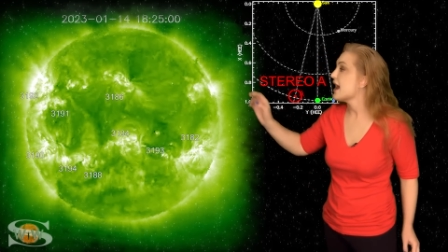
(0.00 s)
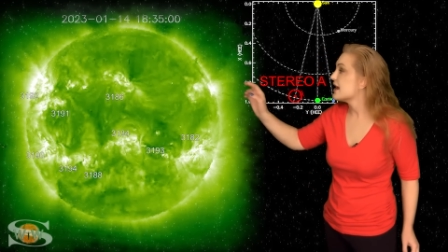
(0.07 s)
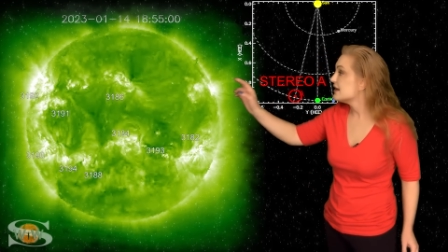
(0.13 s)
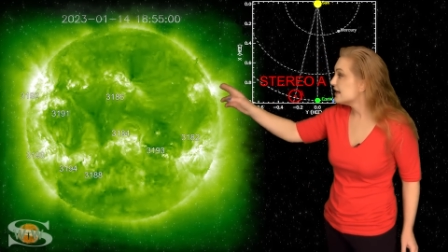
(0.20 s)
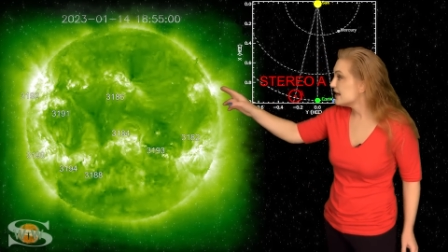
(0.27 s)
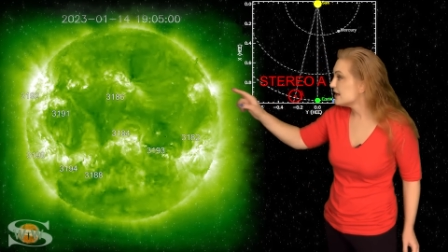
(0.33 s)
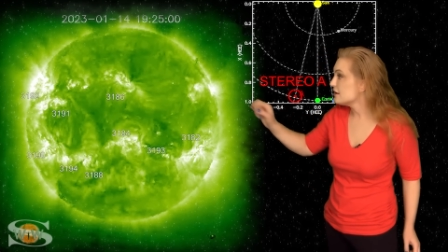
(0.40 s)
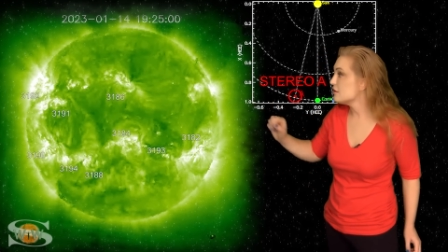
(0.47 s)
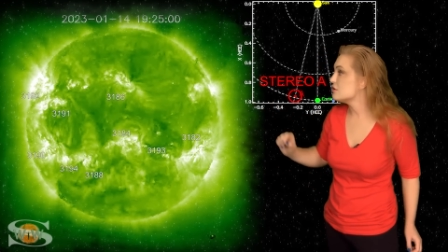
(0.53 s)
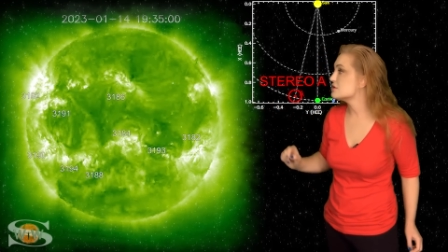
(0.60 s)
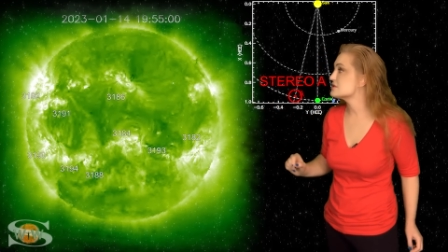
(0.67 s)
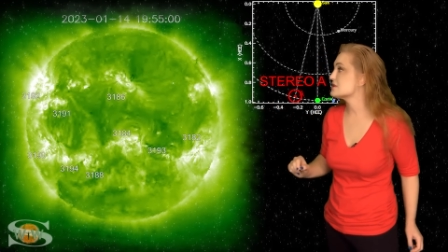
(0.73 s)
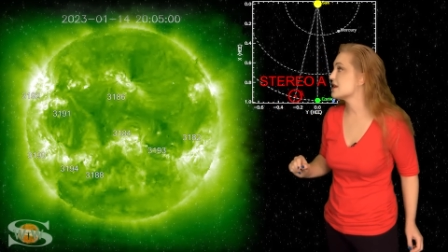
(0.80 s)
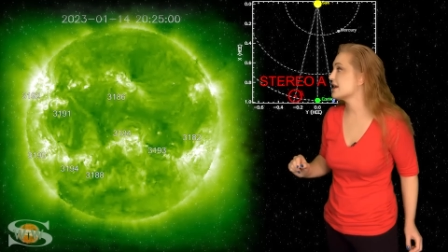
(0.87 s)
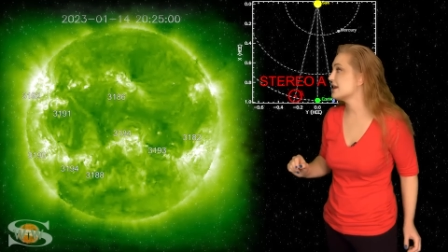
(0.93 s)
and it
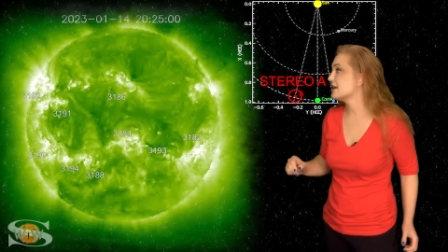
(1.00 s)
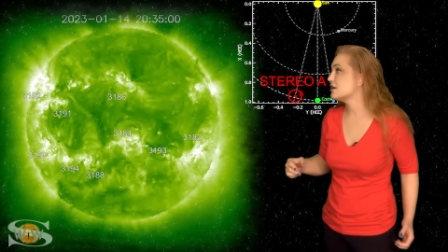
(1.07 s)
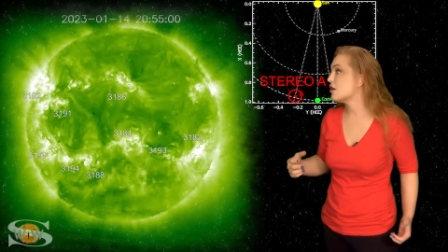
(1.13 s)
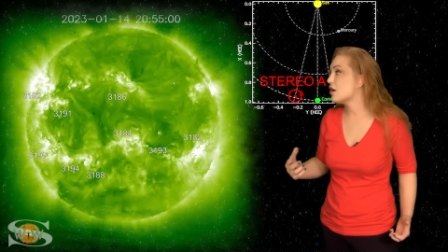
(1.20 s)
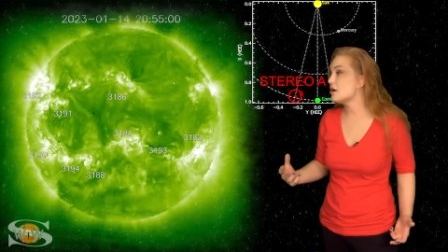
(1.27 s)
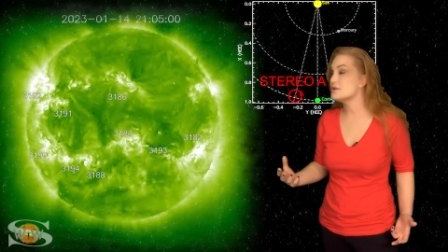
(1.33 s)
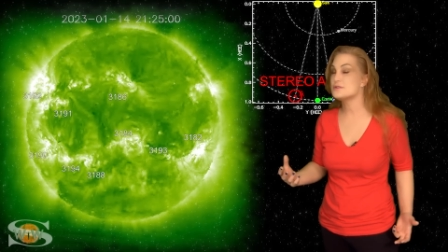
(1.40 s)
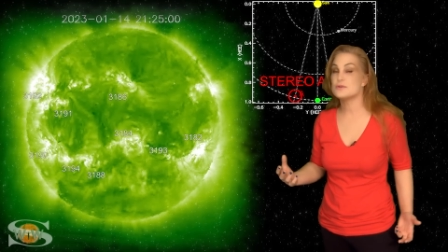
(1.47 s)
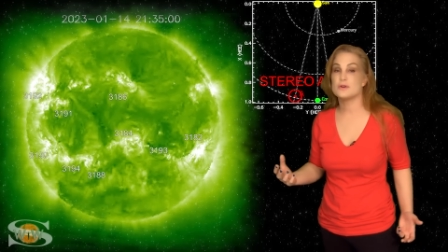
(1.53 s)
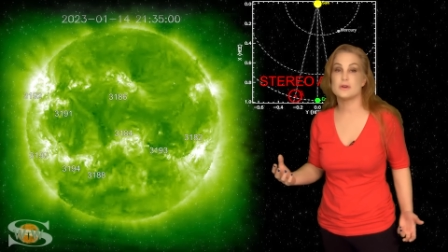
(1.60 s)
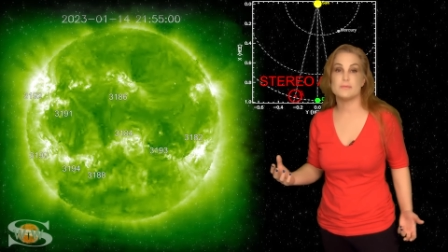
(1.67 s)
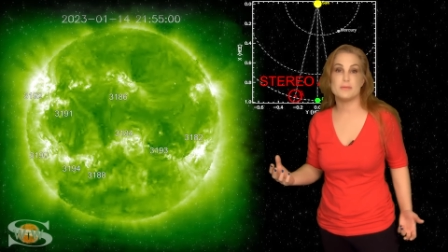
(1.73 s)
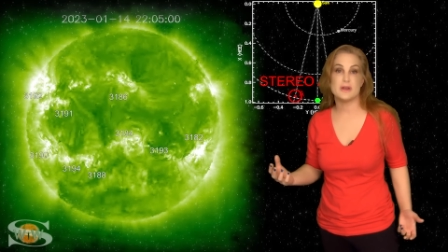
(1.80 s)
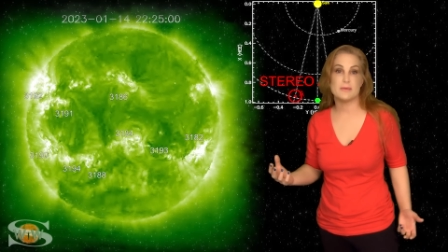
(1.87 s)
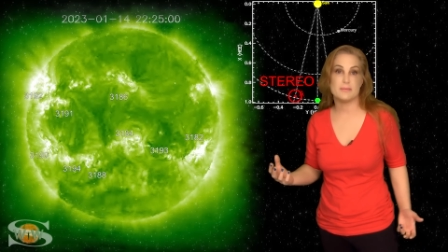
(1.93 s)
looks like it also
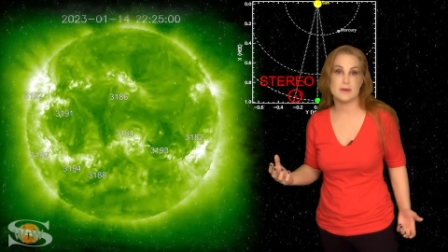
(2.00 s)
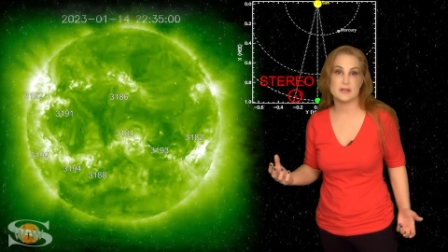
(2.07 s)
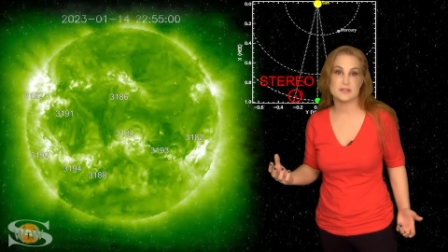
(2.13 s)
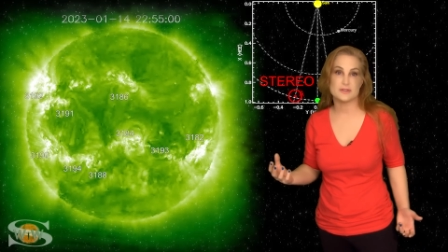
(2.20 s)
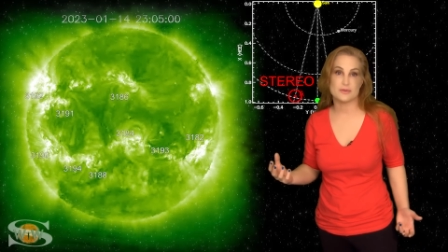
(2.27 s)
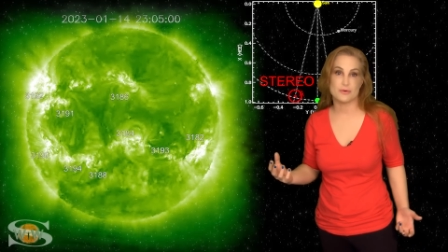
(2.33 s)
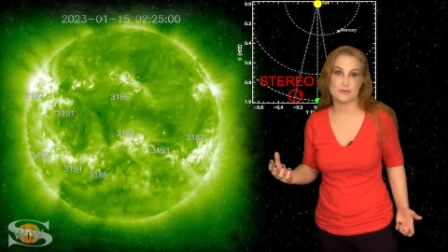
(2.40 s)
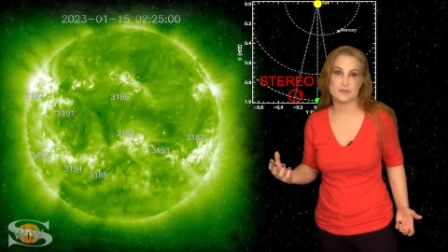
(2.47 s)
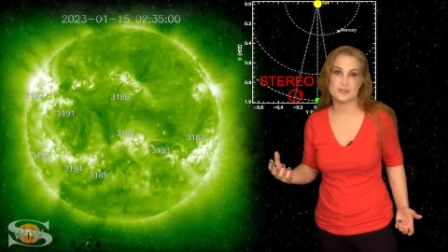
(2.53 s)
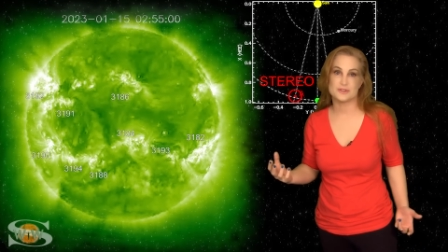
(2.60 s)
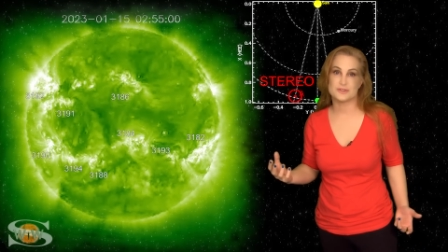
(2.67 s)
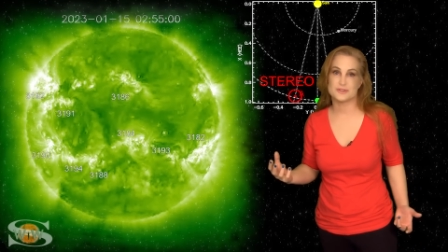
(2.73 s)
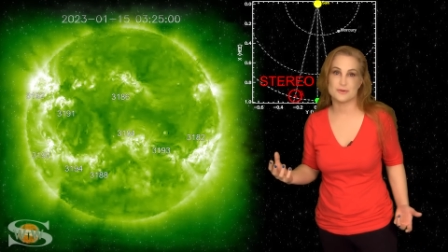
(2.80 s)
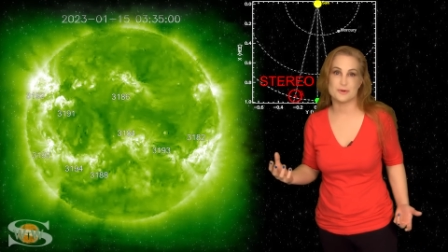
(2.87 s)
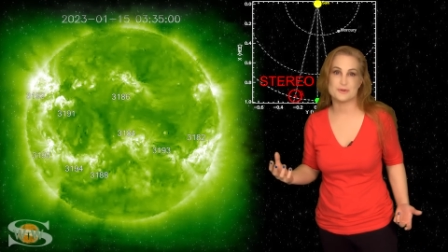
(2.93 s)
could be a big solar,
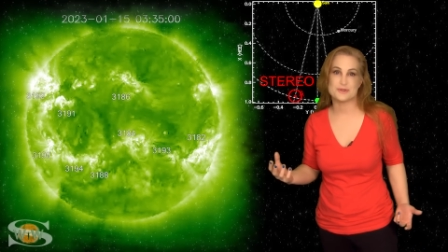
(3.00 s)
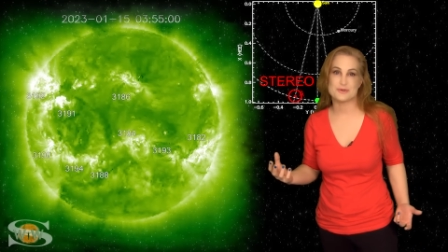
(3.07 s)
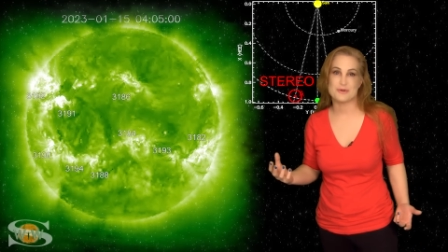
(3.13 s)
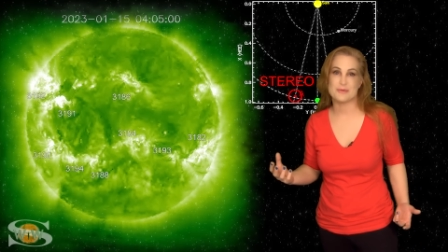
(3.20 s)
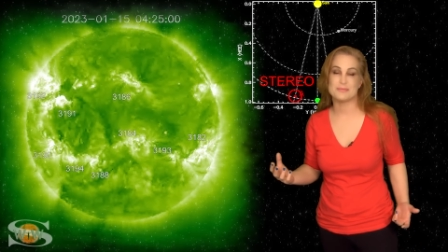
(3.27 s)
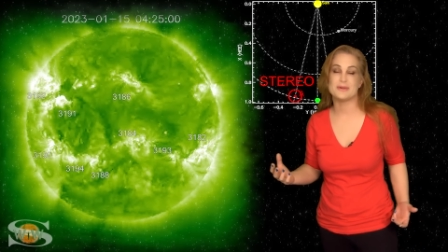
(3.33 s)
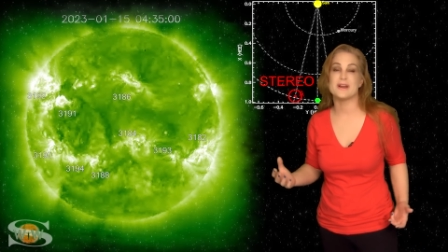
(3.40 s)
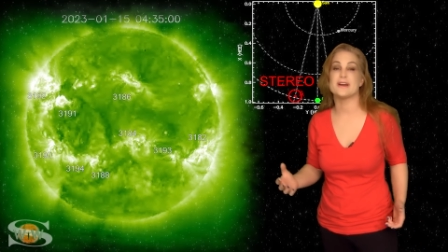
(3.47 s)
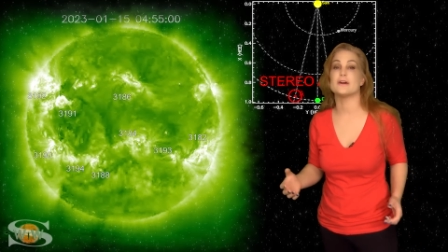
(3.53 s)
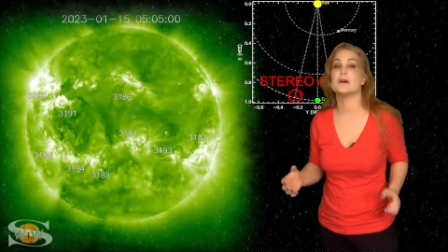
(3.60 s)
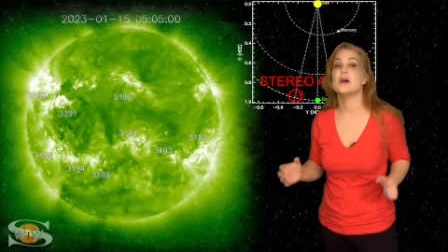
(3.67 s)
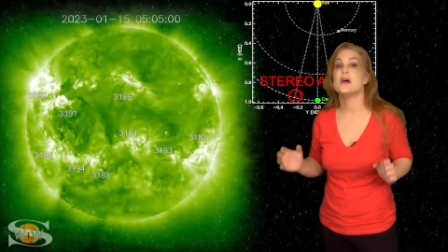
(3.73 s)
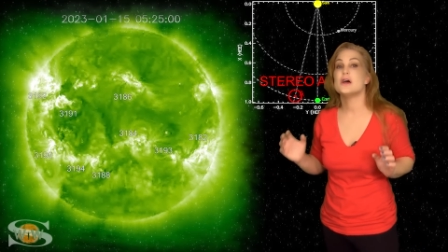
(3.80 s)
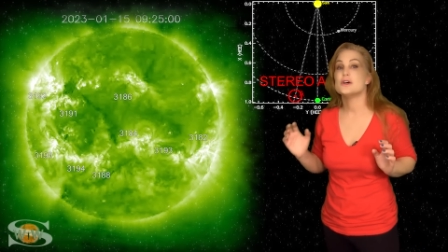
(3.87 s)
solar storm player.